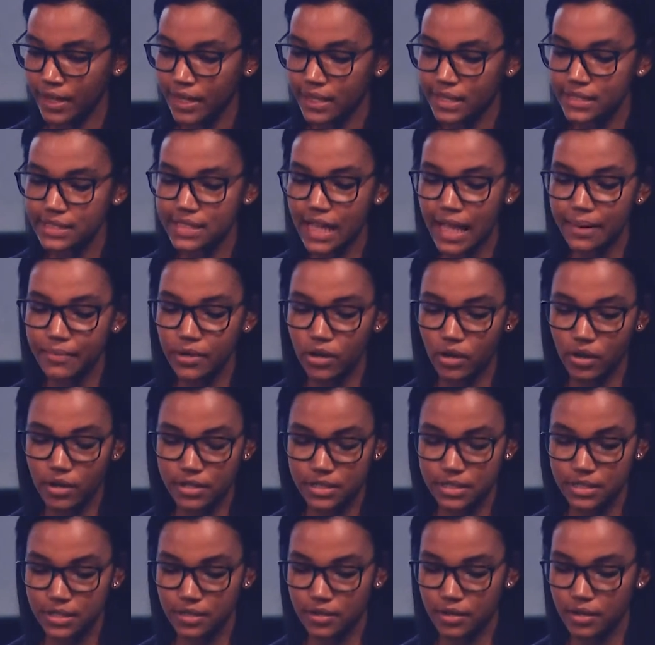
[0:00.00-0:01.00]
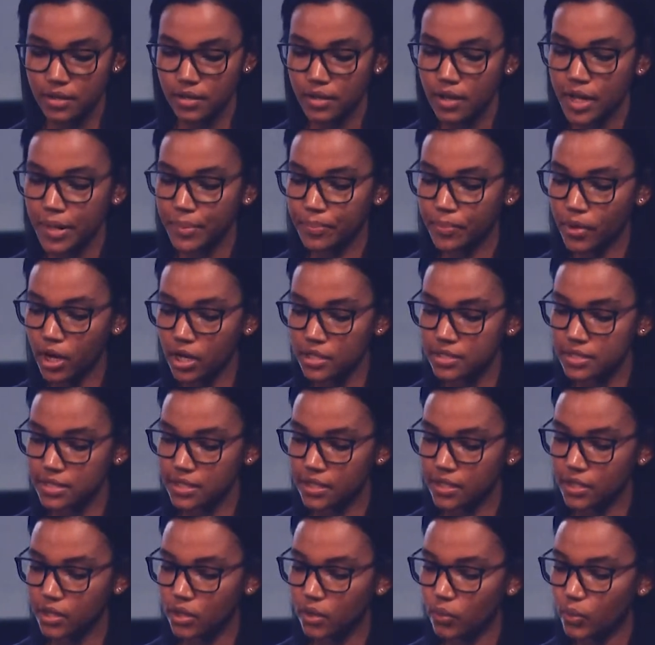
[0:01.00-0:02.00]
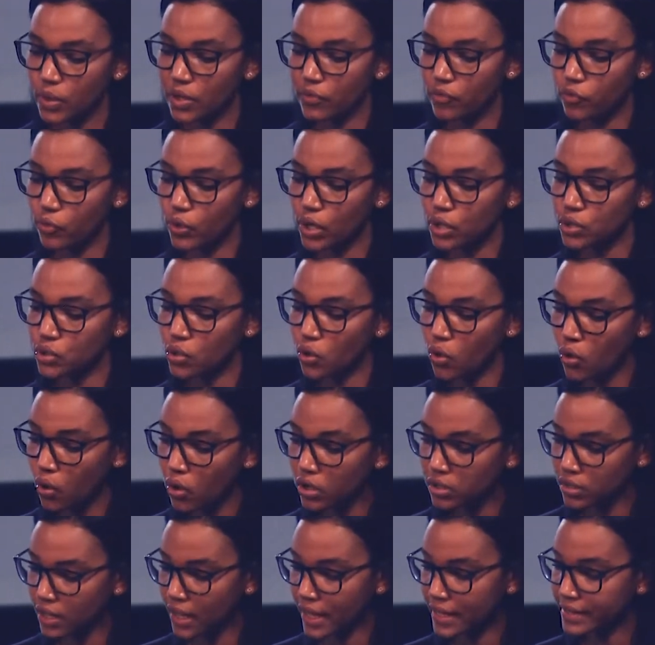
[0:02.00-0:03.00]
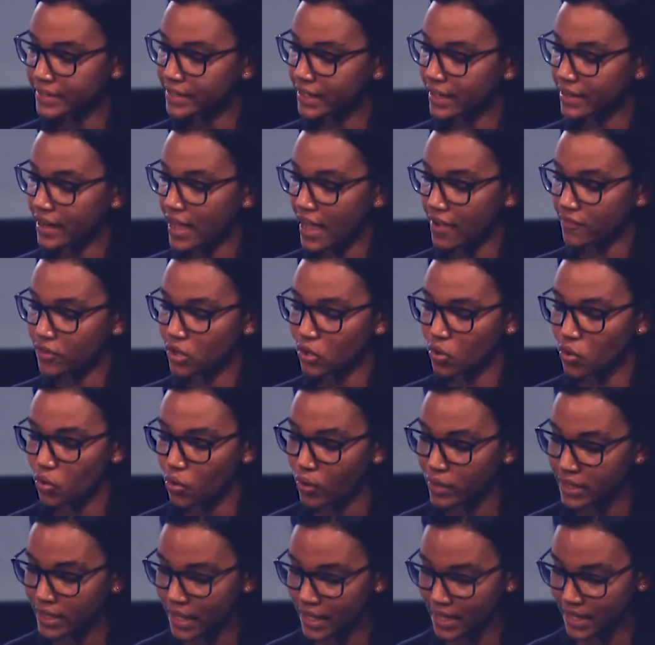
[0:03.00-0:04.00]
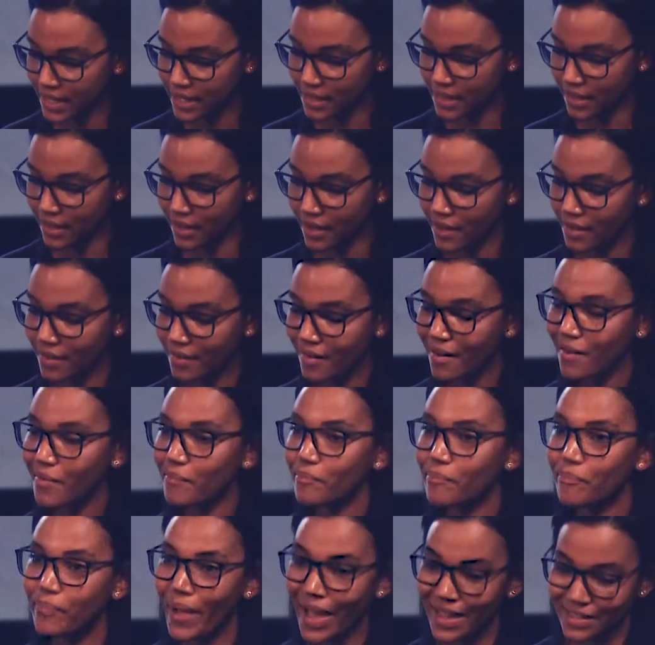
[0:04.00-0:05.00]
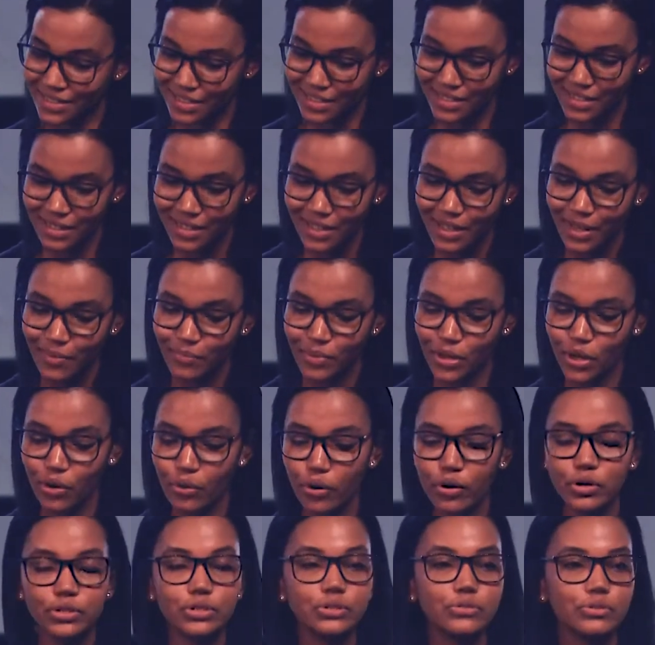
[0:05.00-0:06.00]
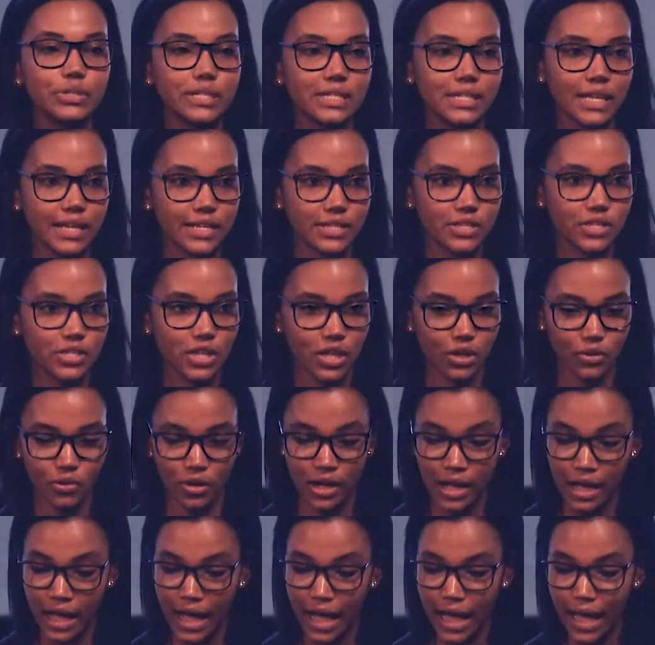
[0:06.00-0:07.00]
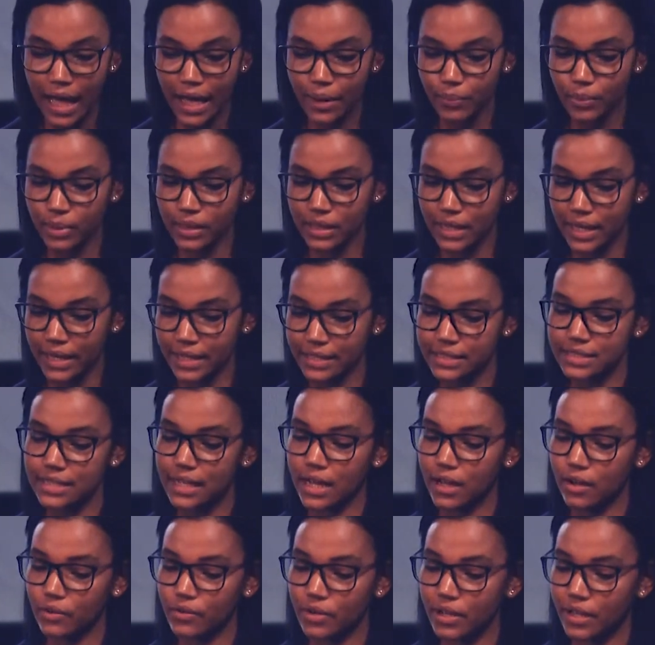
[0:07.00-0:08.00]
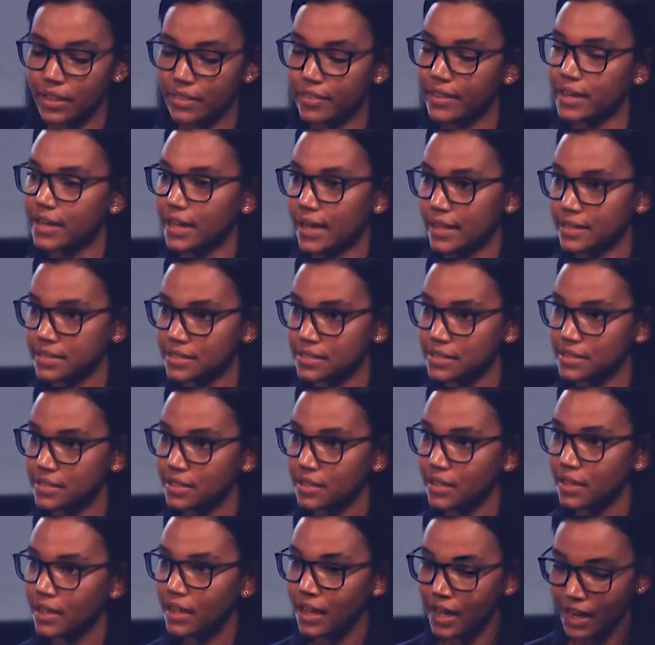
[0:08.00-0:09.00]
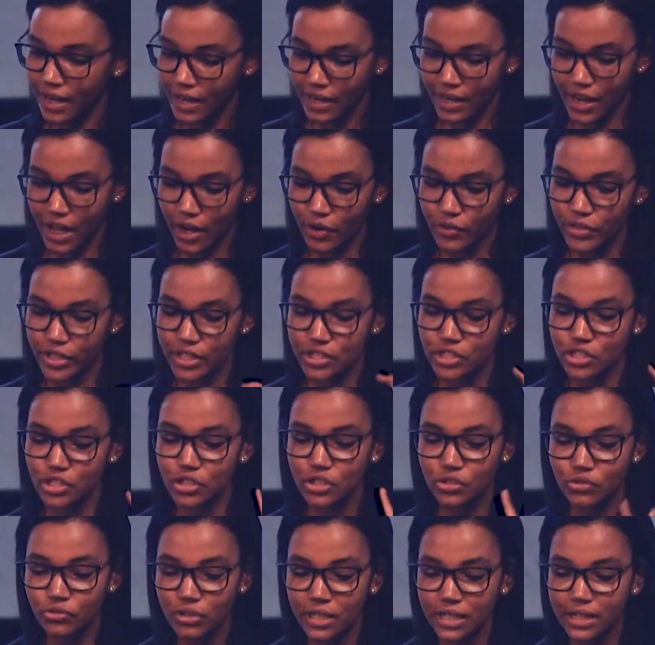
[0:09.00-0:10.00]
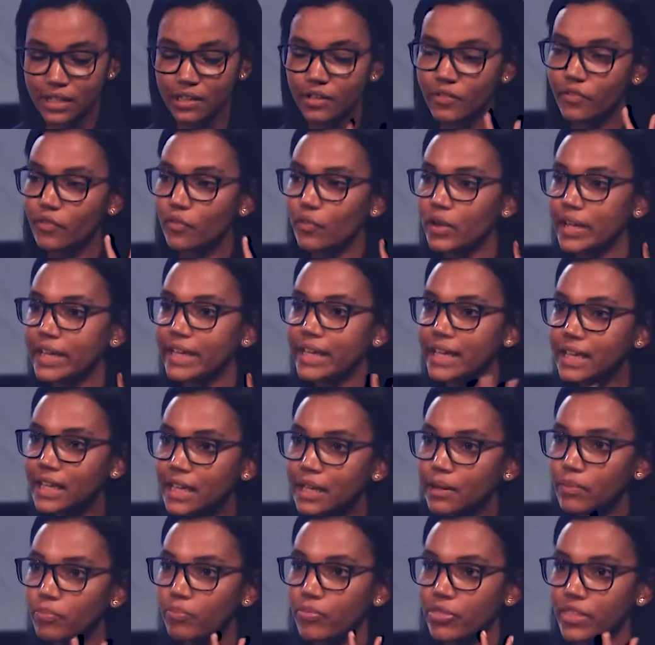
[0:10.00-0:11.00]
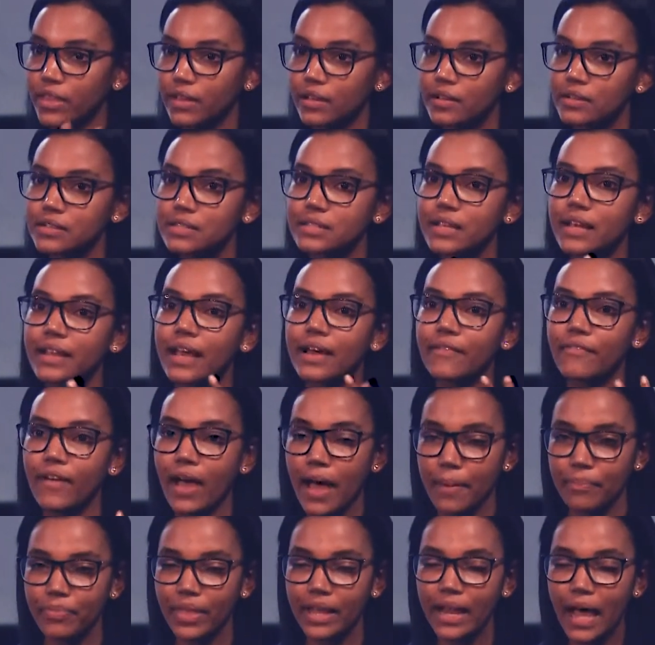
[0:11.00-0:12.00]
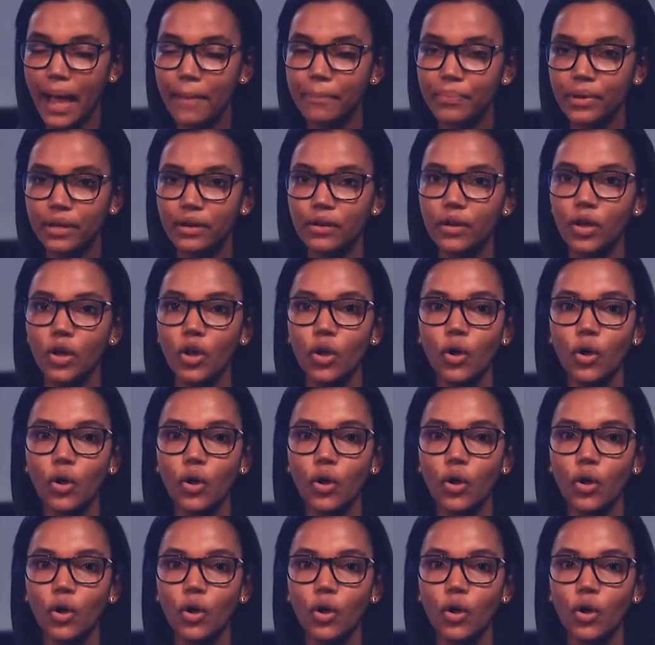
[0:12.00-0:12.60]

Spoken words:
Simon answered, Master, we've worked all night and haven't caught anything, but because you say so, I will let down the nets. Now, there's three key things that happen